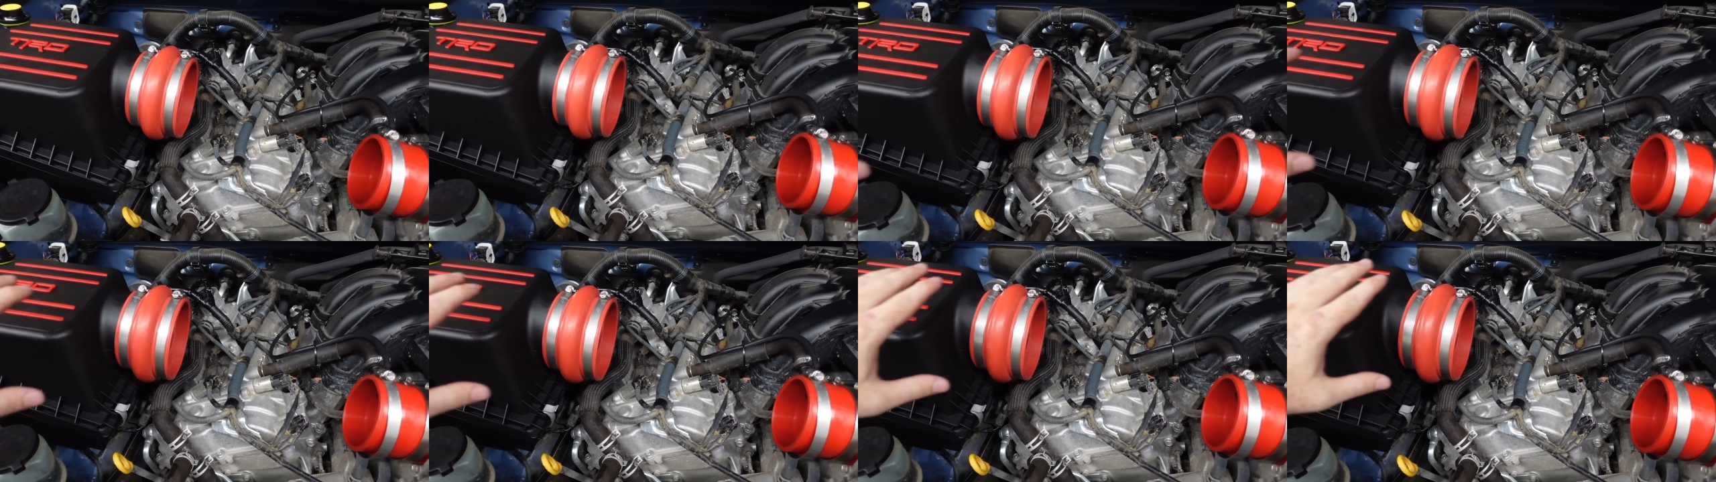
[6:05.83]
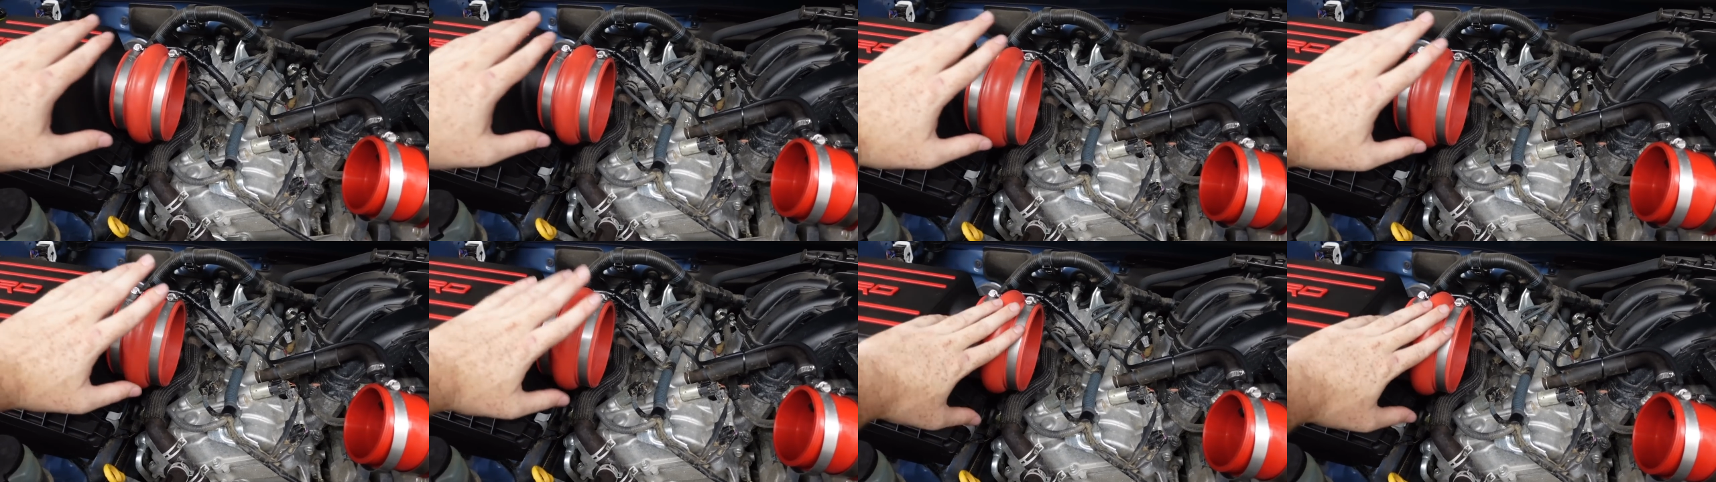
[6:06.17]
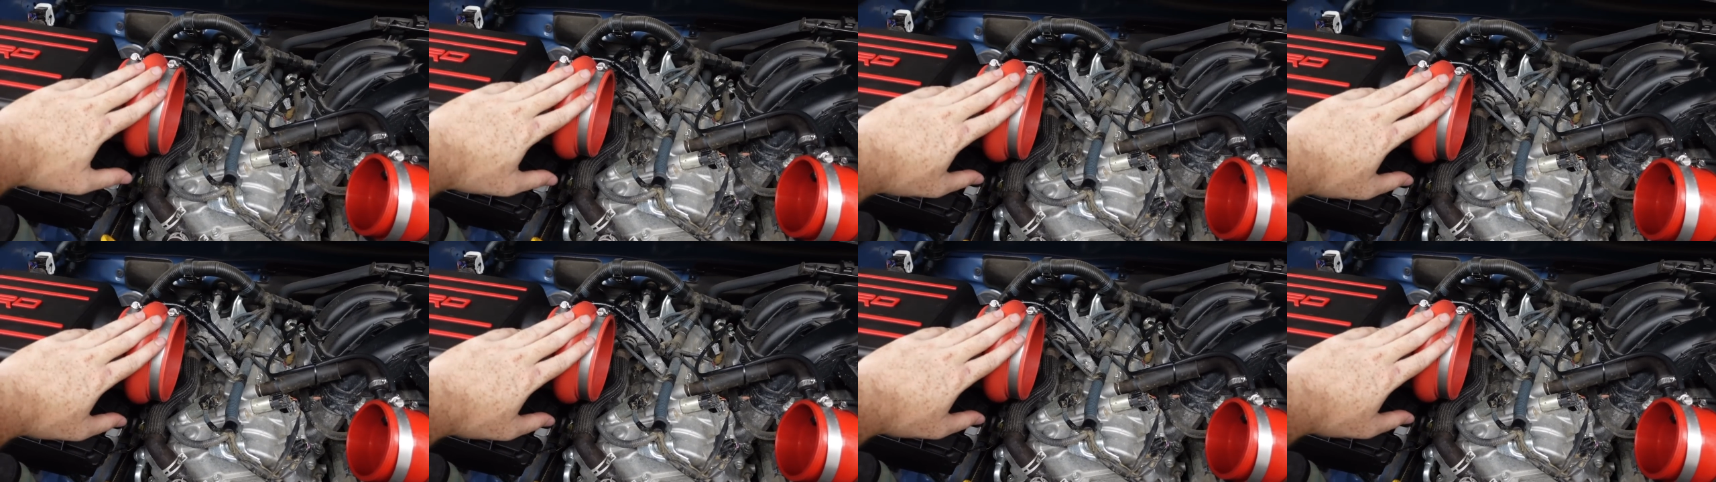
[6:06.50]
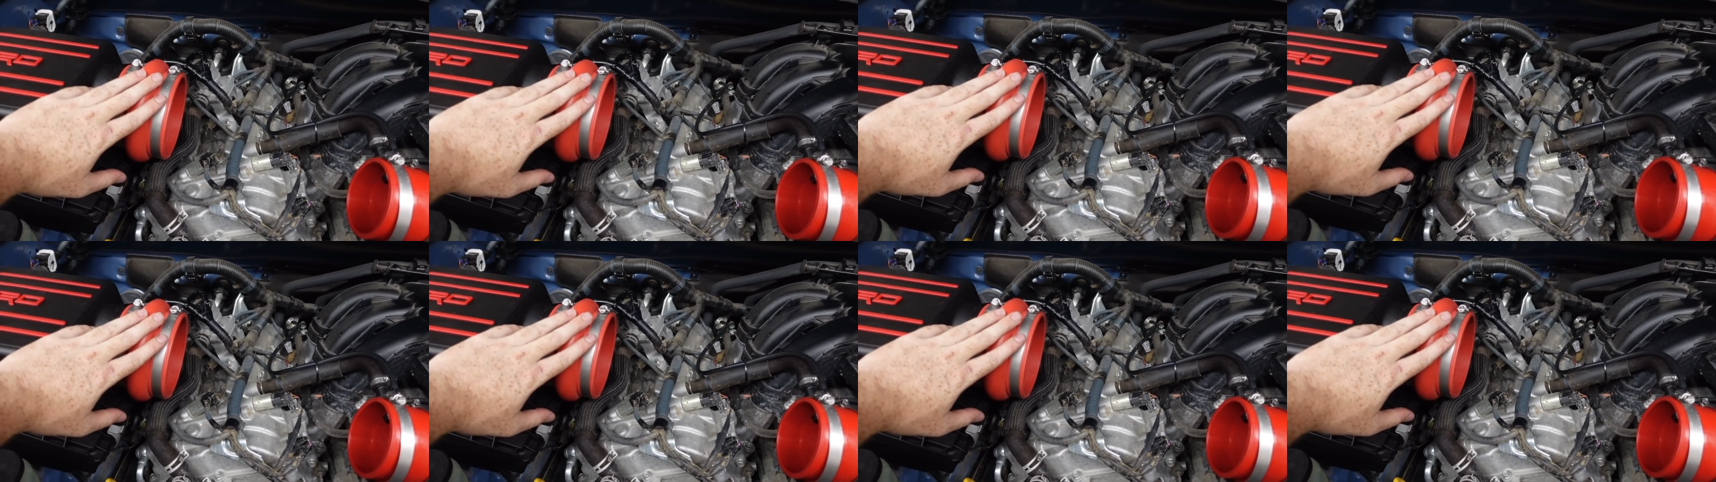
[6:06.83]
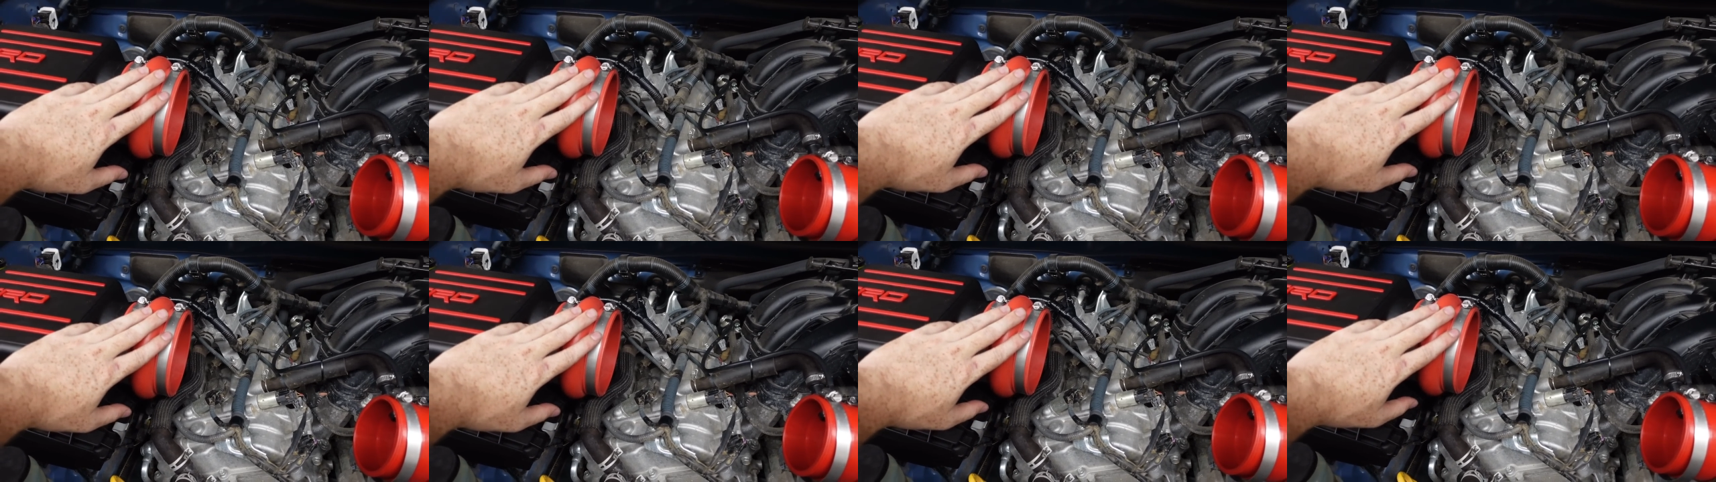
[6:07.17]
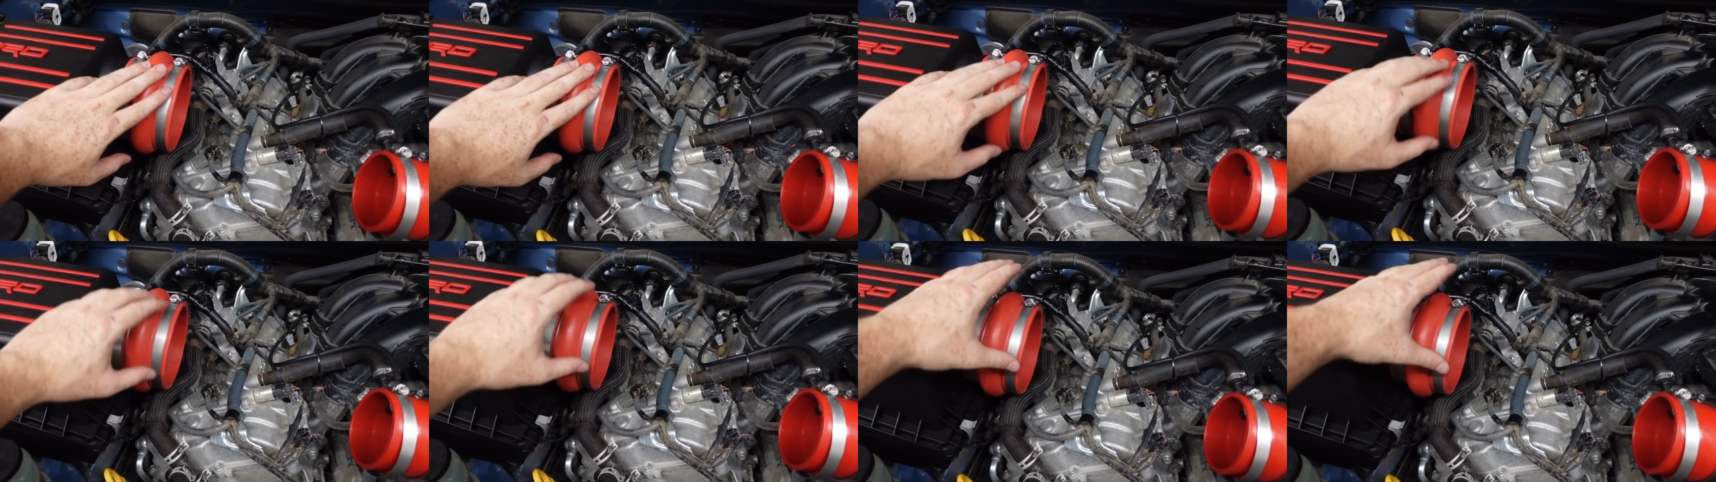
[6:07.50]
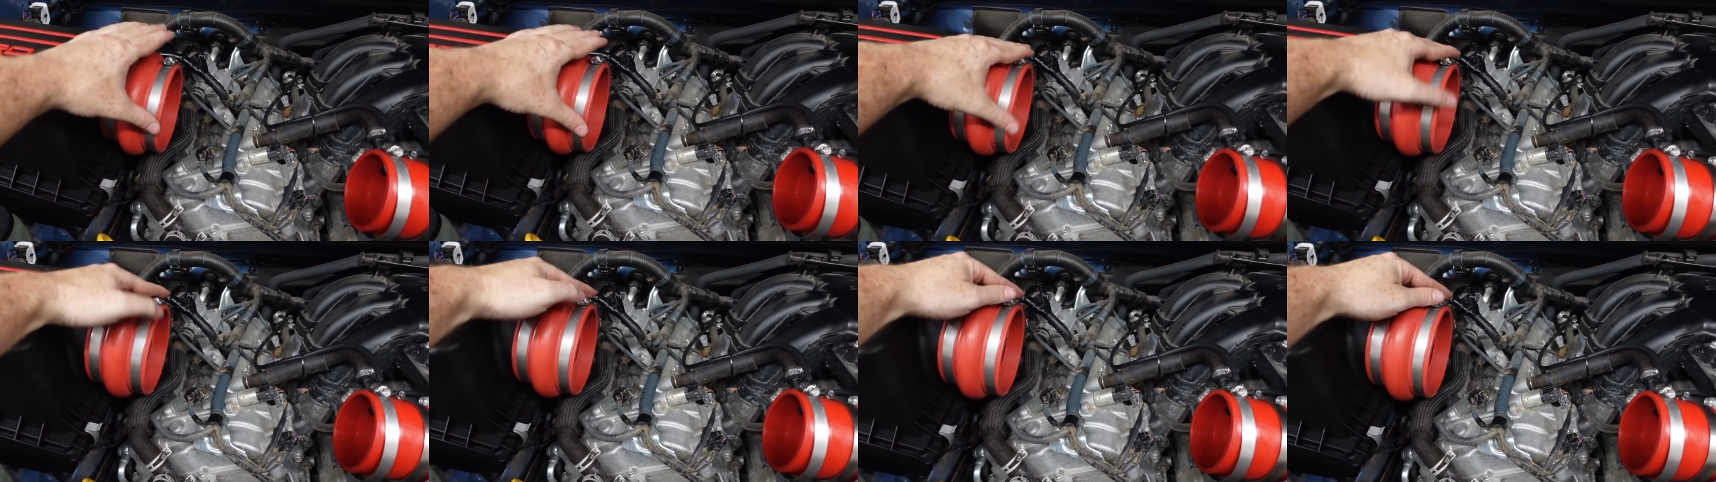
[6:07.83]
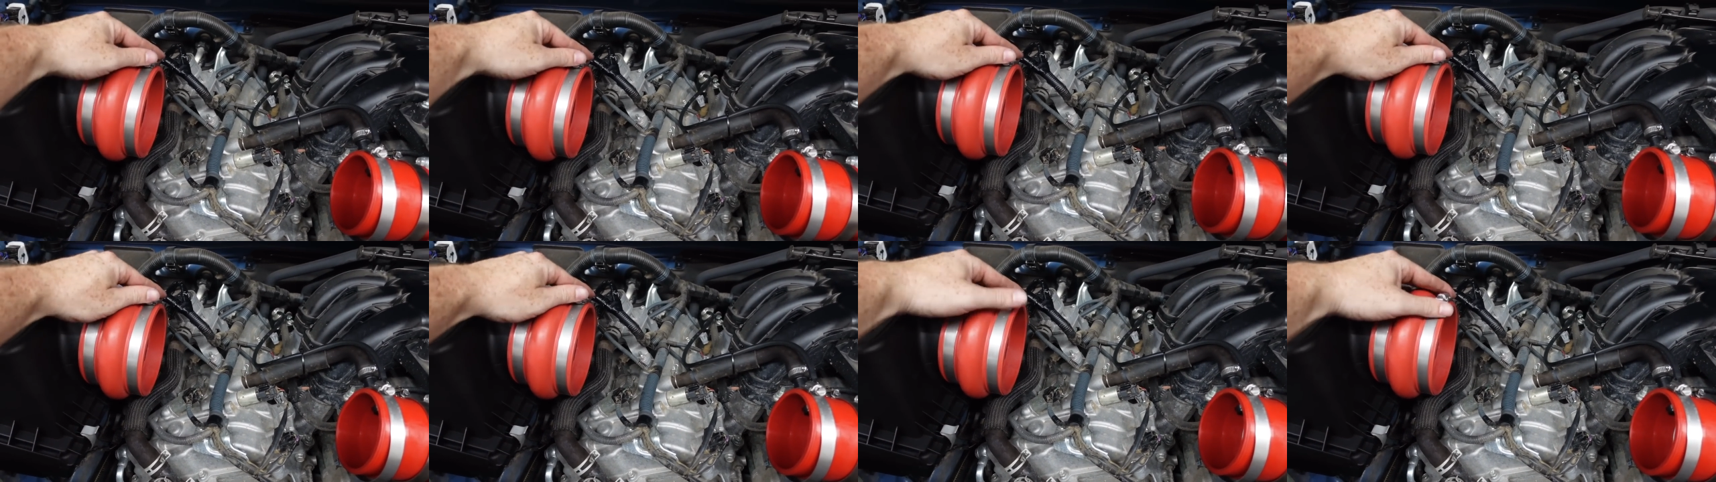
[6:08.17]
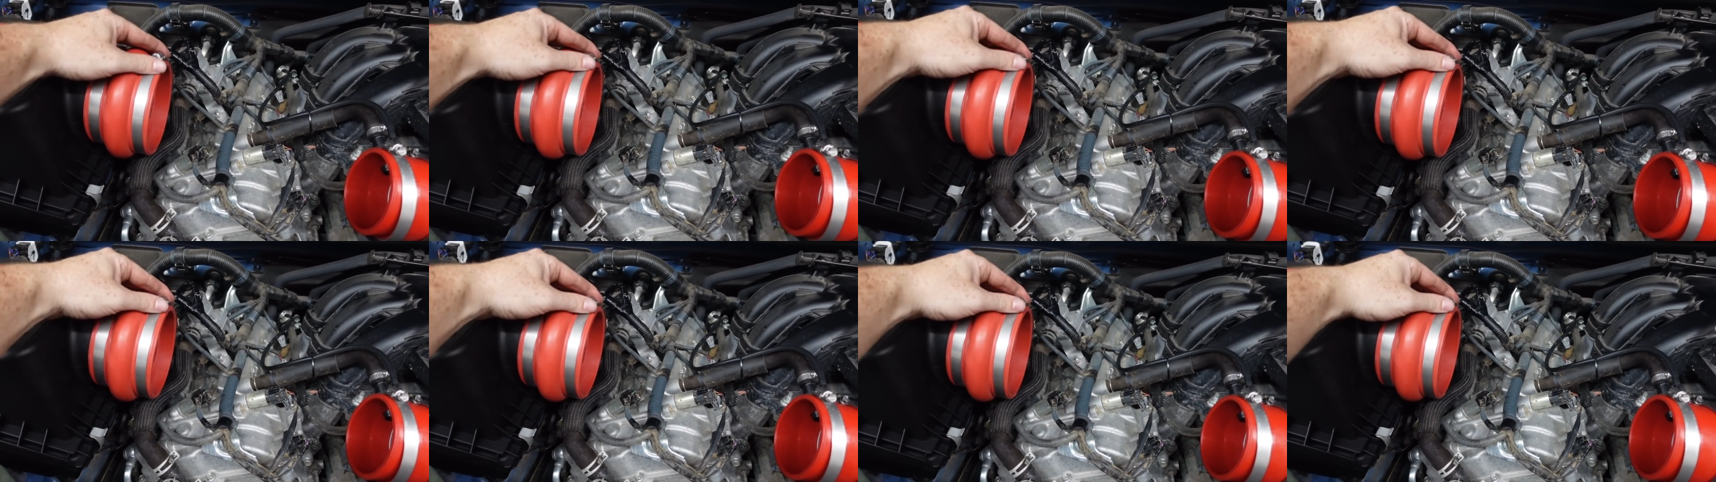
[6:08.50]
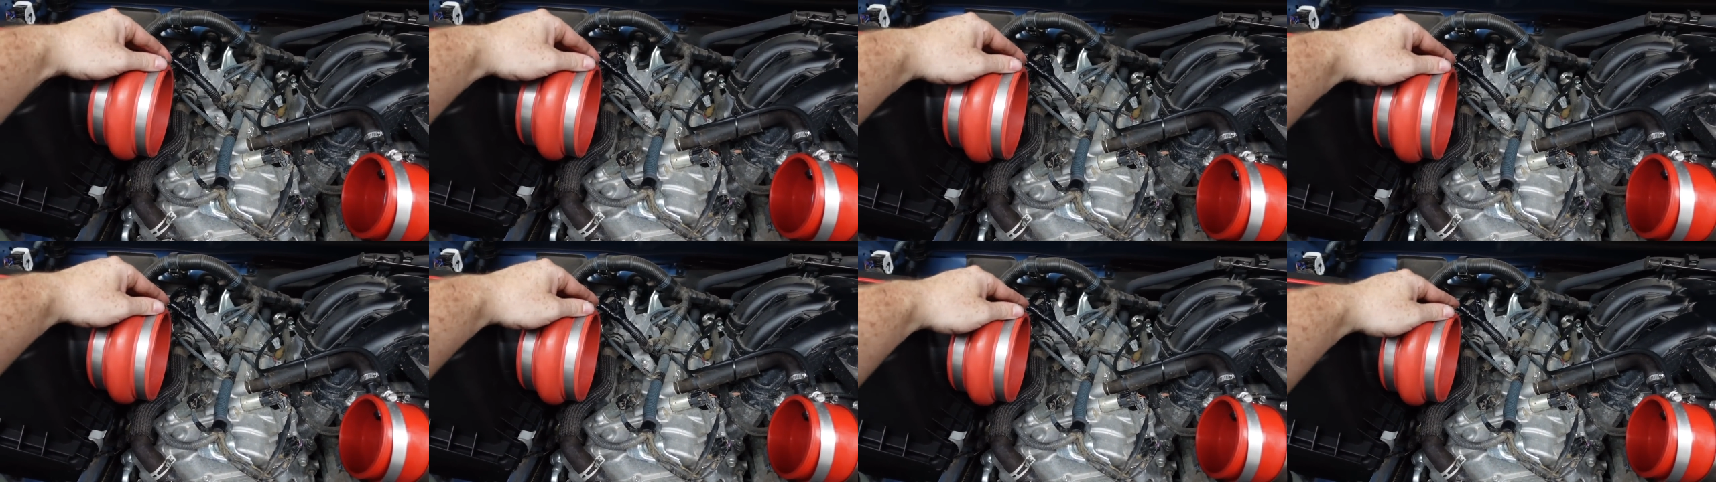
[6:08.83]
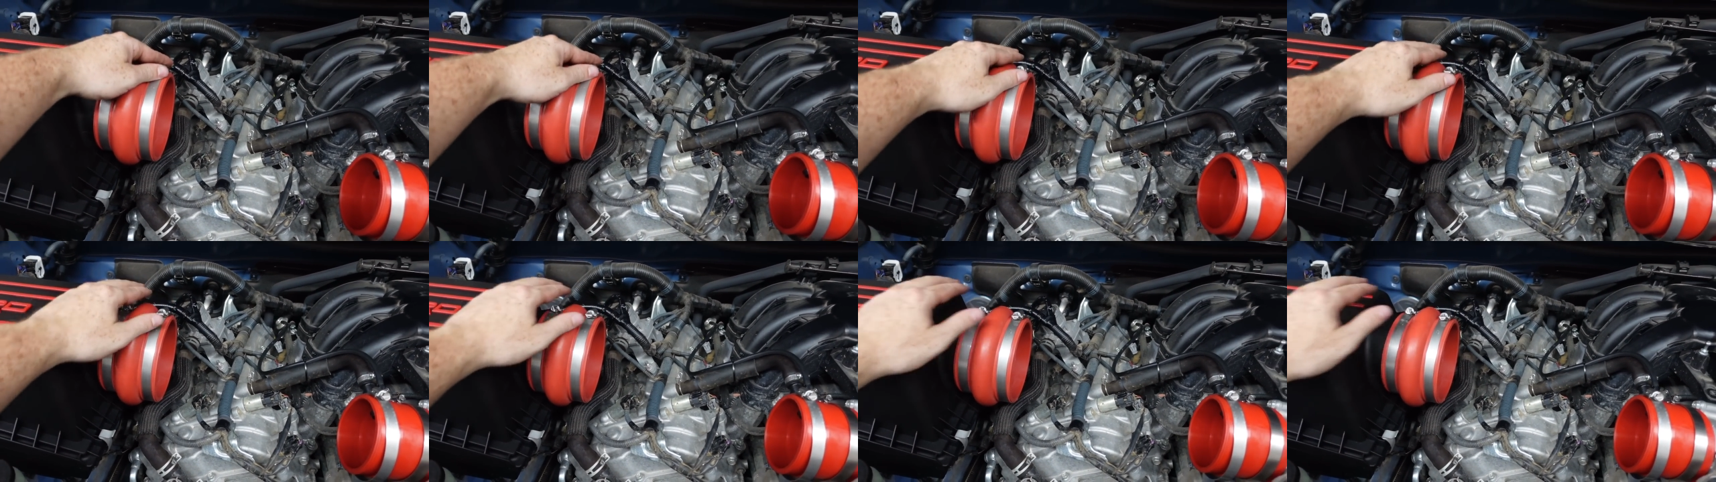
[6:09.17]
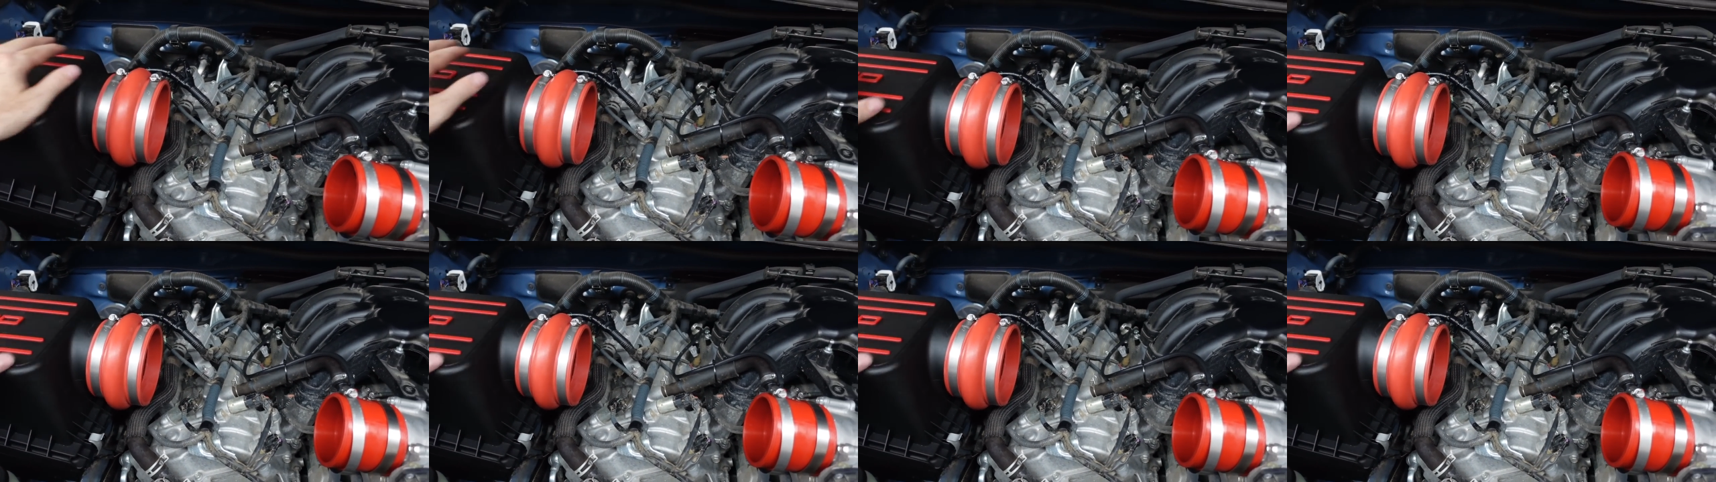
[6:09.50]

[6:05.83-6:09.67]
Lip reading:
No face is visible, so there are no lips to read.